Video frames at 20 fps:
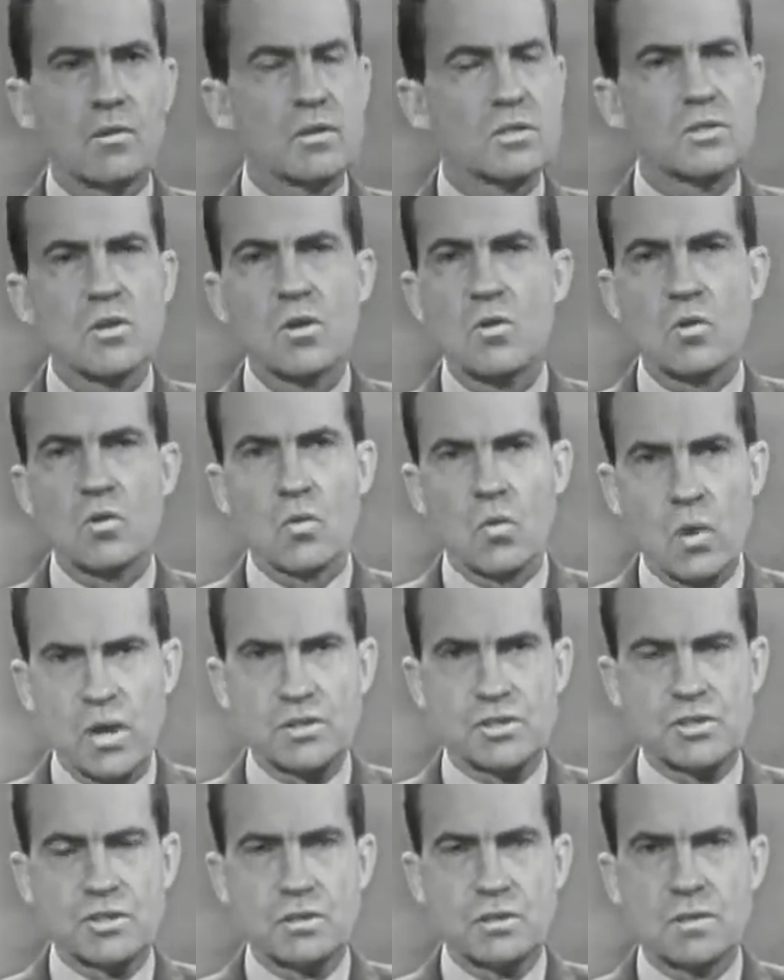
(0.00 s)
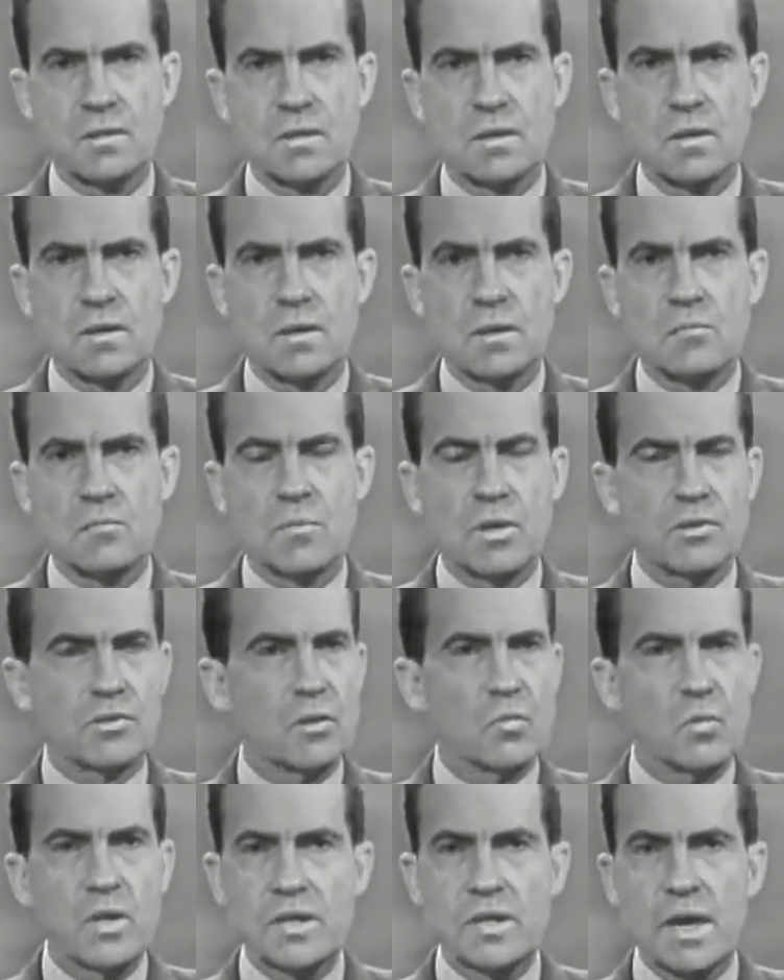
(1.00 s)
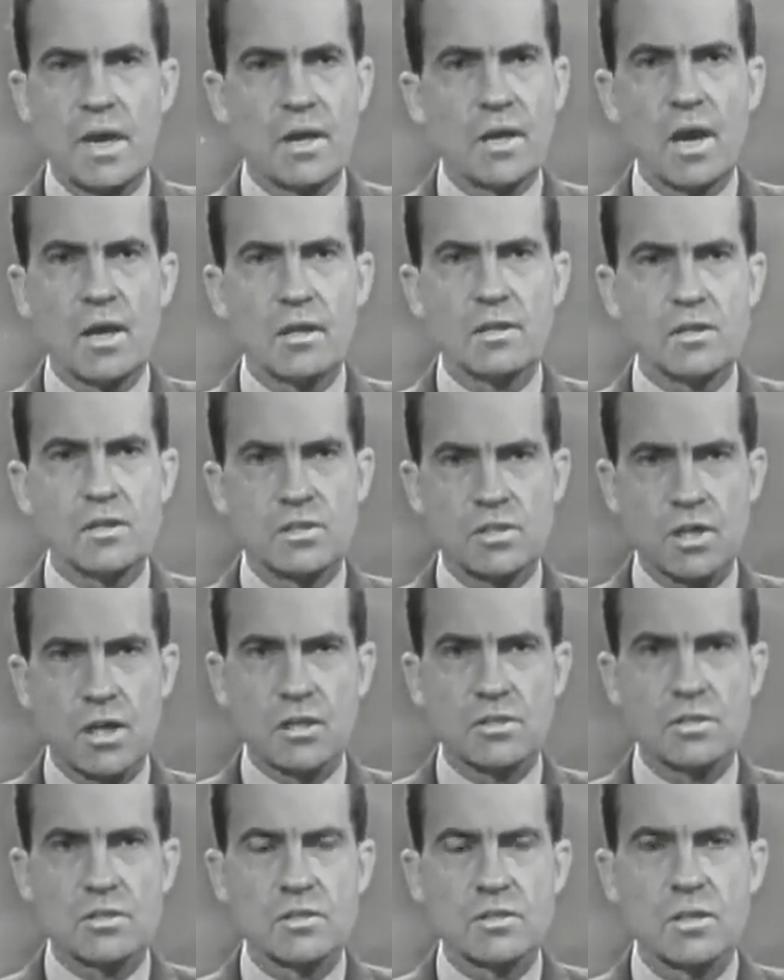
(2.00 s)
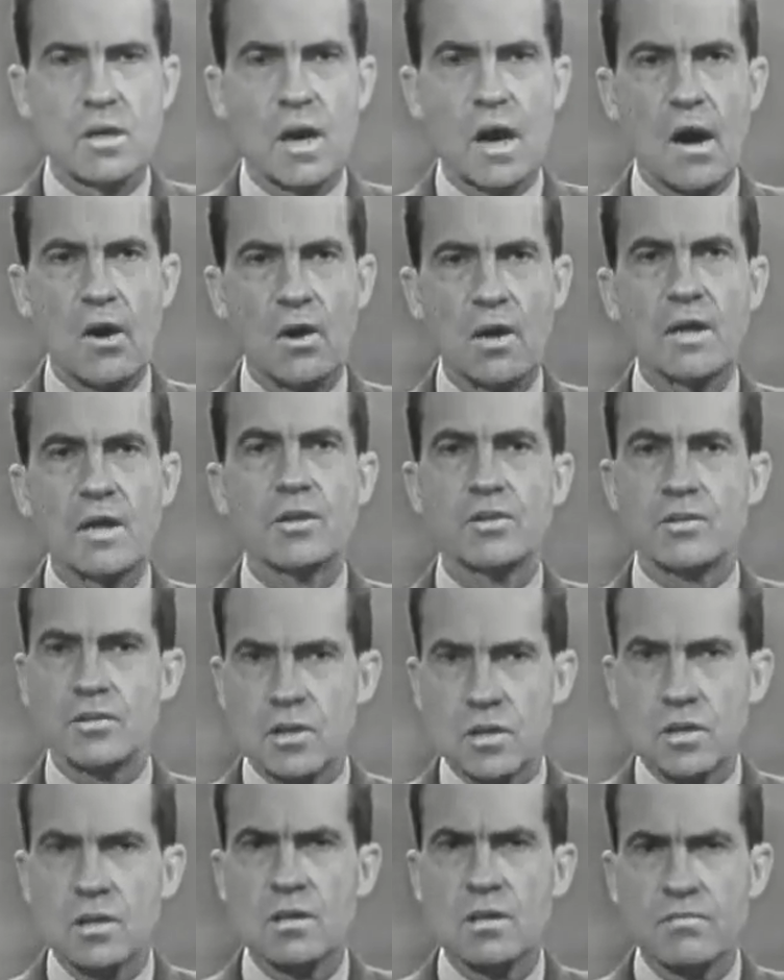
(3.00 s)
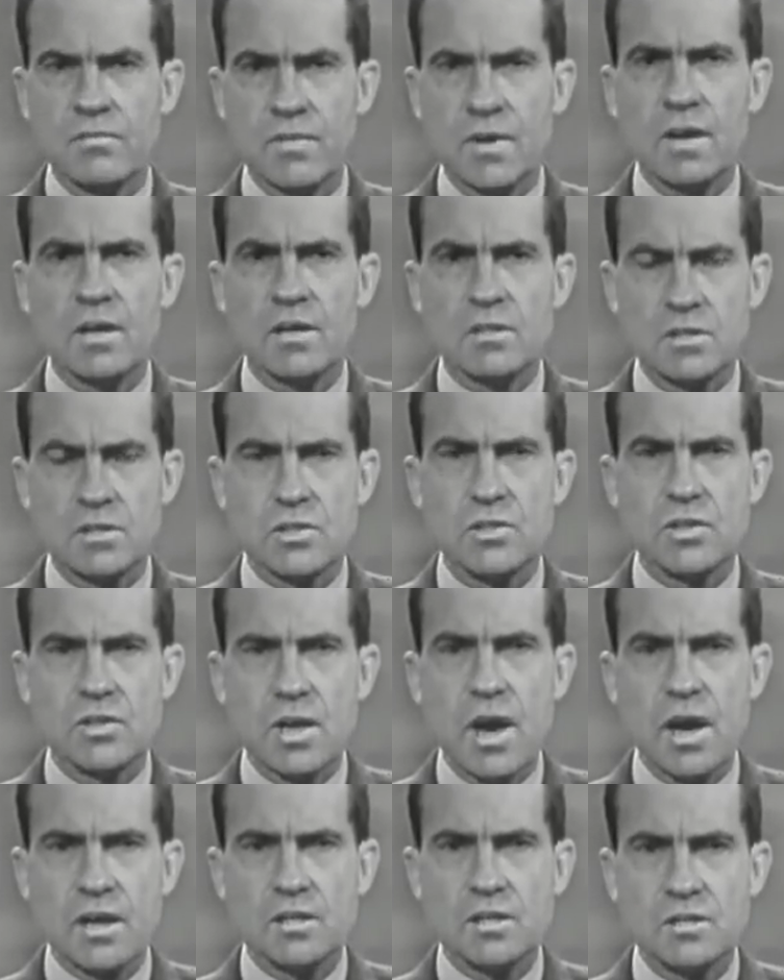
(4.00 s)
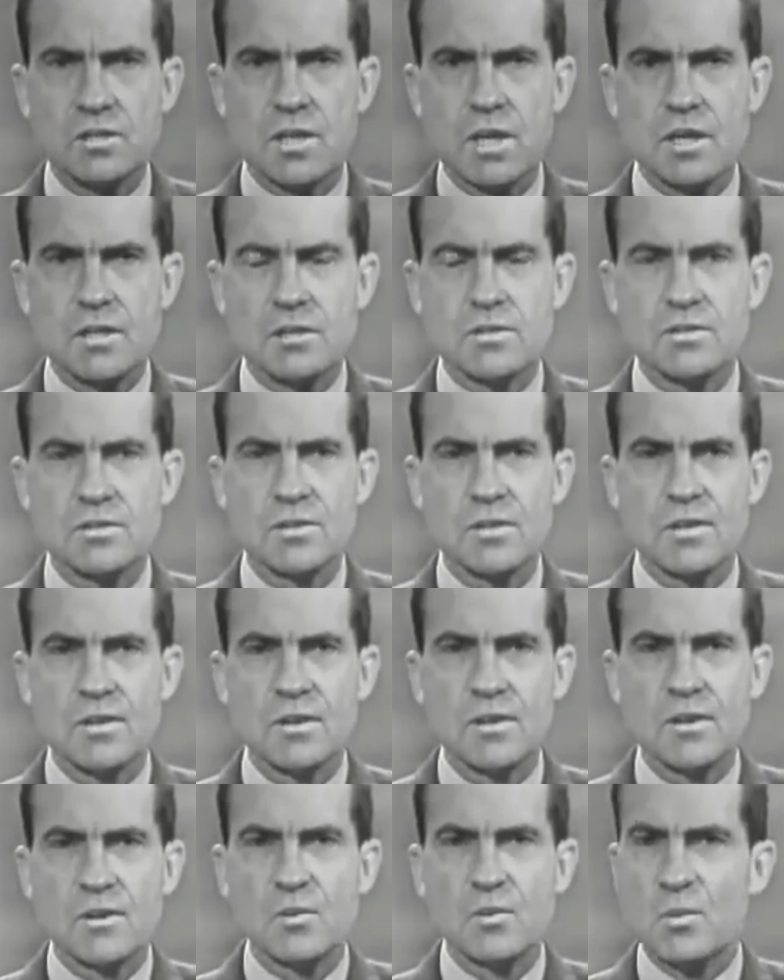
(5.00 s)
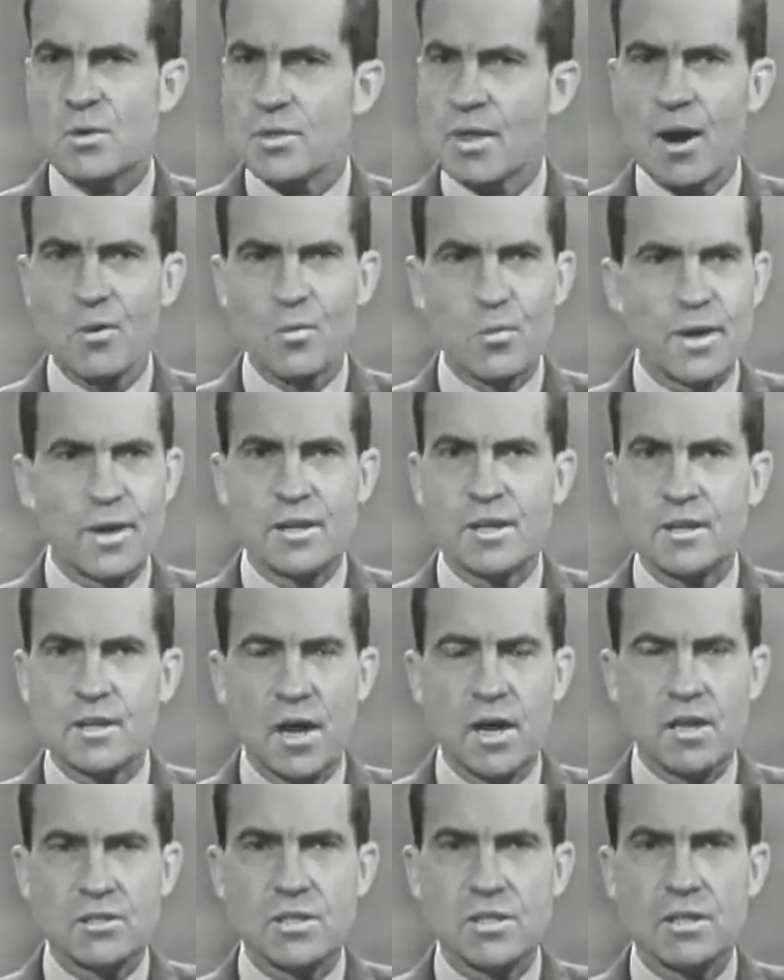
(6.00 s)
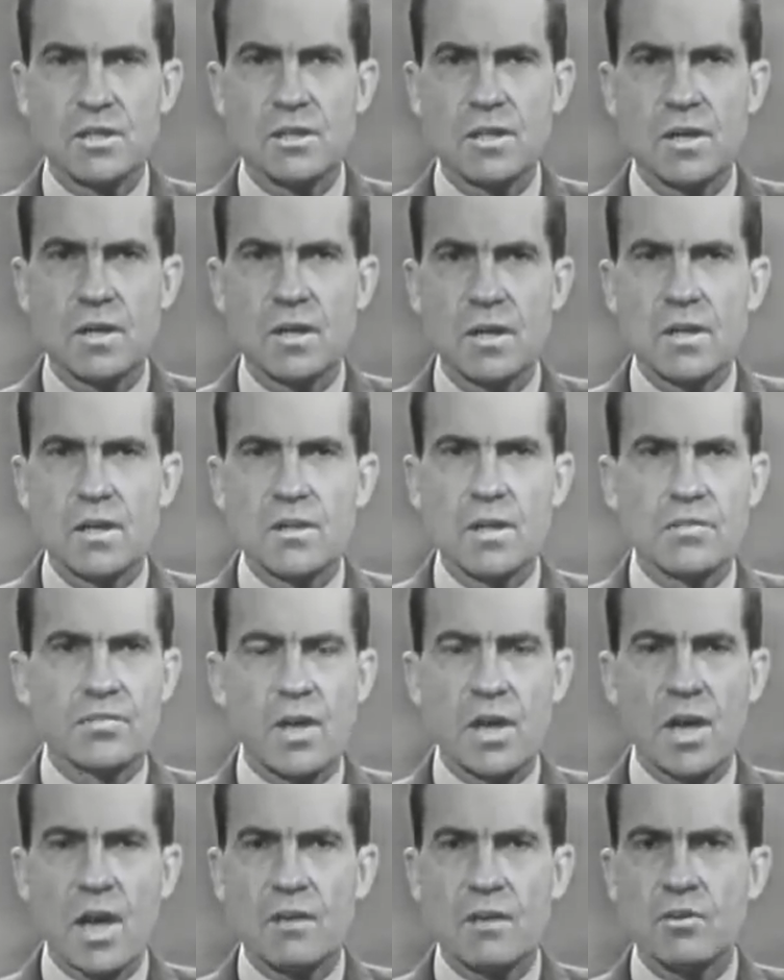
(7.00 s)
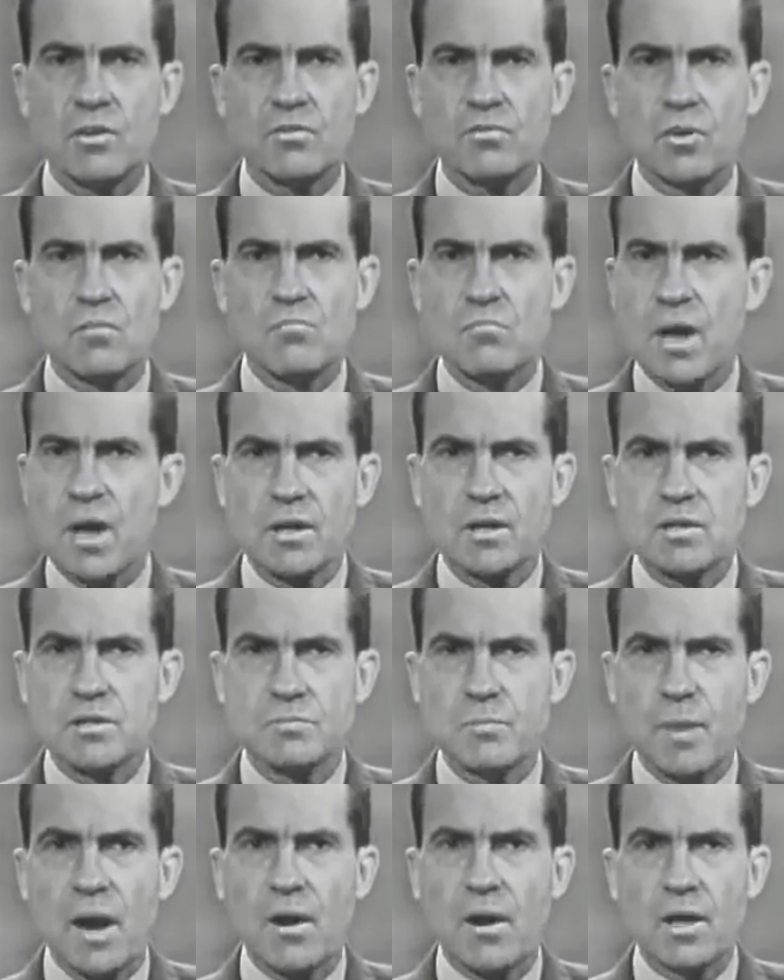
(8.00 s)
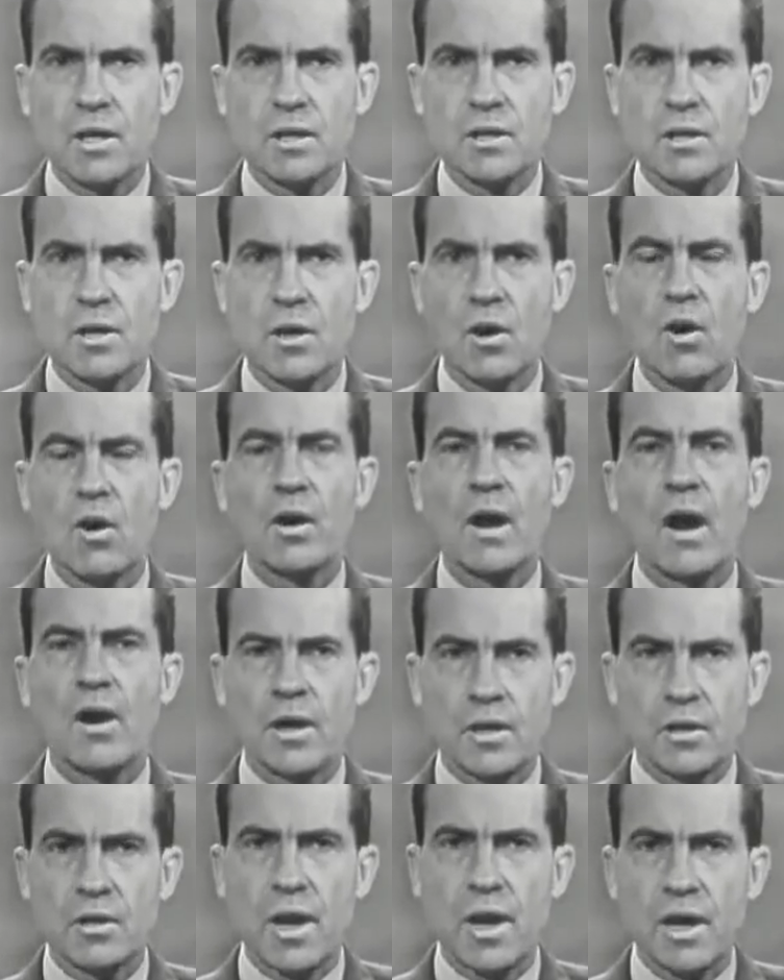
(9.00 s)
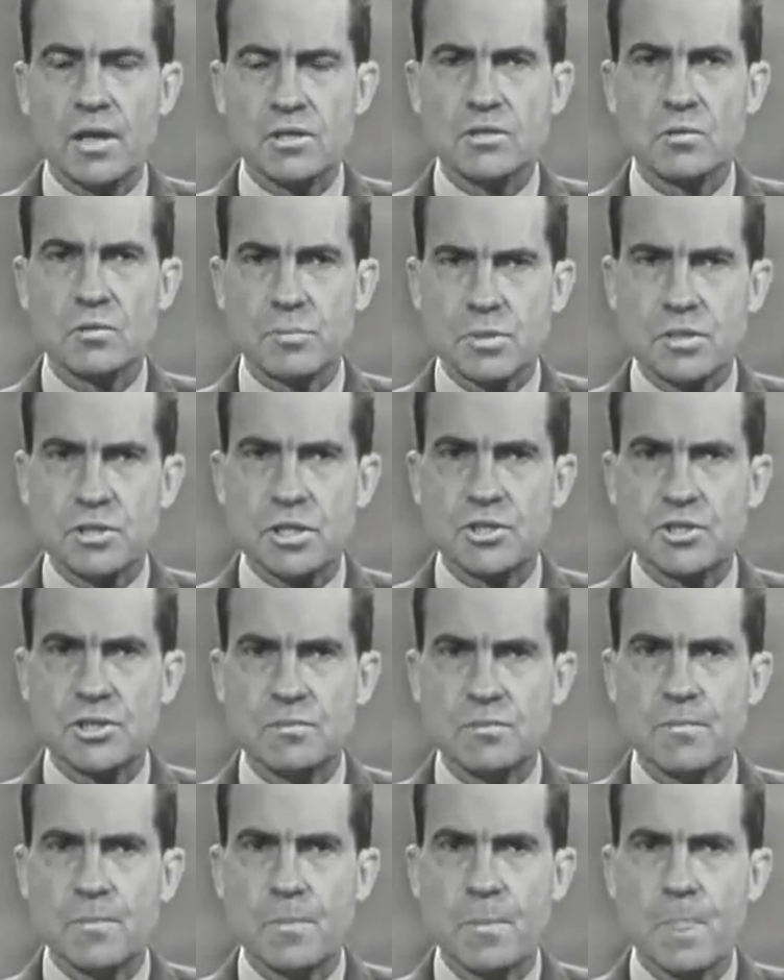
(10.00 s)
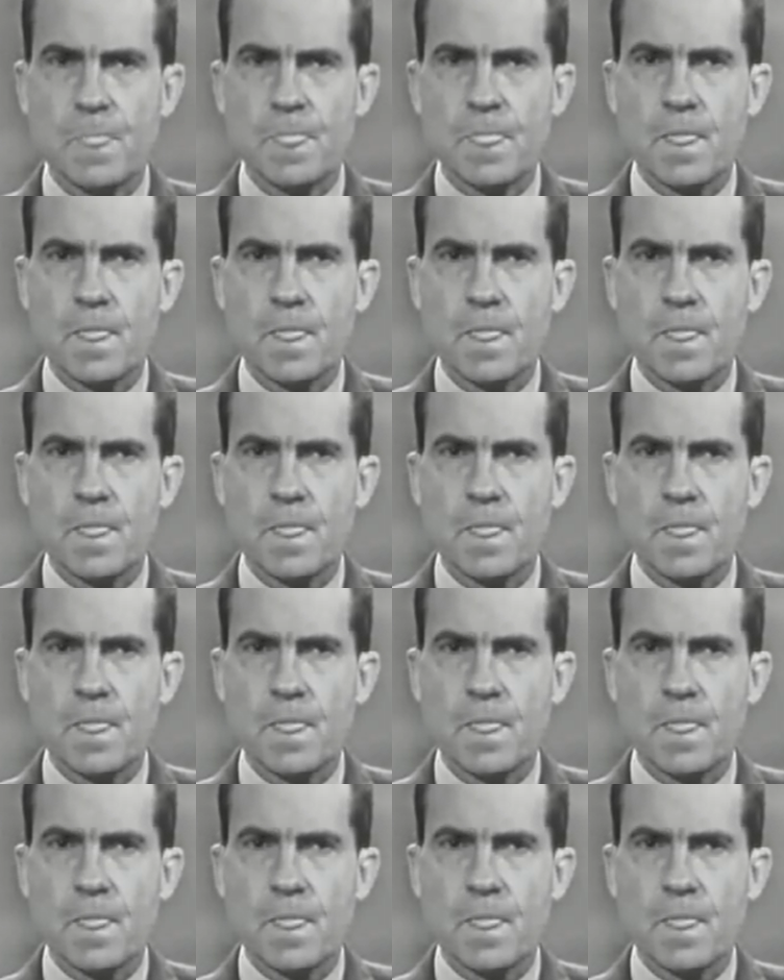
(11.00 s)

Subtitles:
There is no question but that we cannot discuss our internal affairs in the United States without recognizing that they have a tremendous bearing on our international position.